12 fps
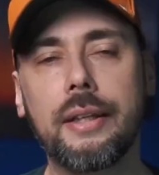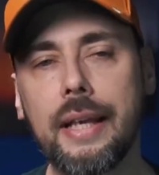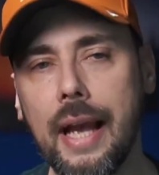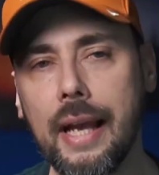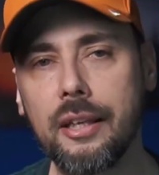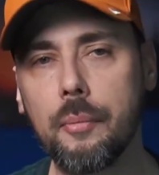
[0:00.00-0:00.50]

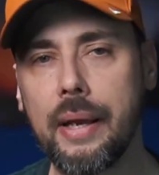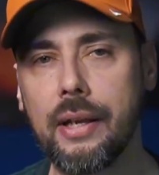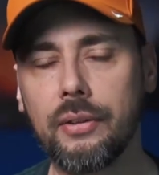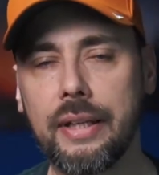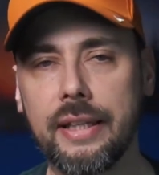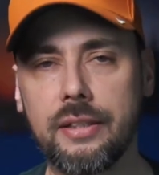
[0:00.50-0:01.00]
Yeah, you may
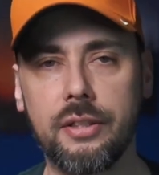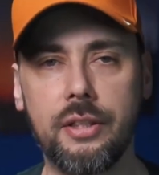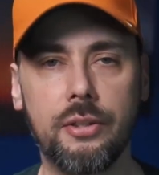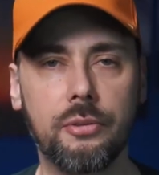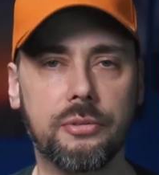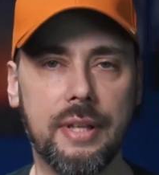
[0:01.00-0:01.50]
only get to
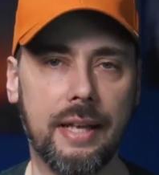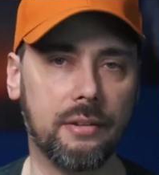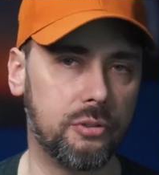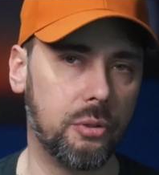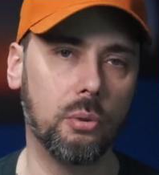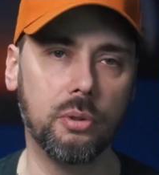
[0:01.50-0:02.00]
use
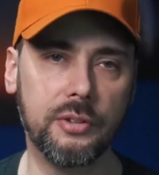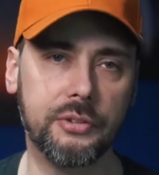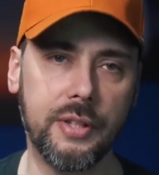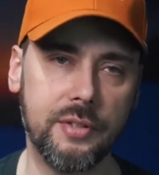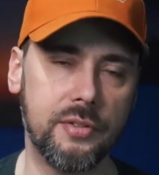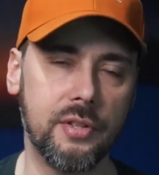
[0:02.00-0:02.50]
that toolless
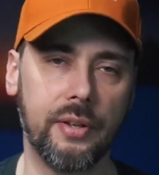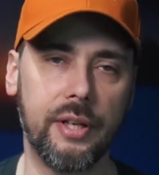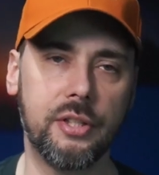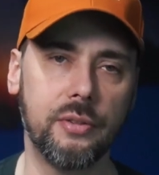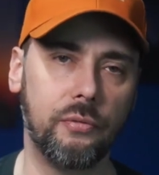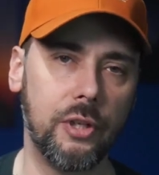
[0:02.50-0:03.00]
installation